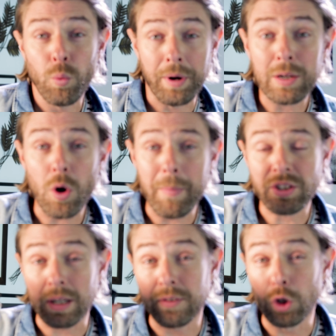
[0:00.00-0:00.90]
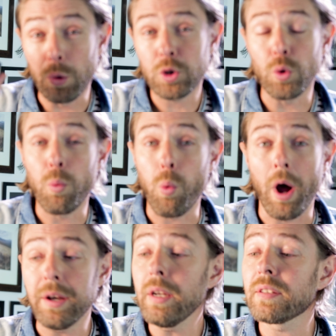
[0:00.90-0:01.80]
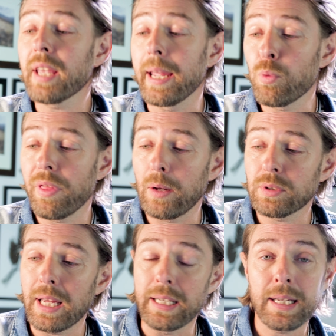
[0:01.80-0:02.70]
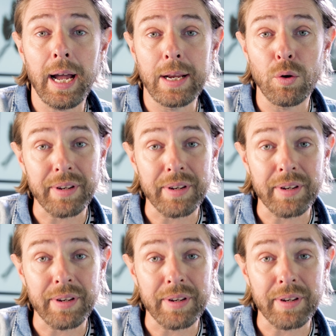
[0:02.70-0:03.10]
When I got myself the LUME CUBE 1, it came without any kind of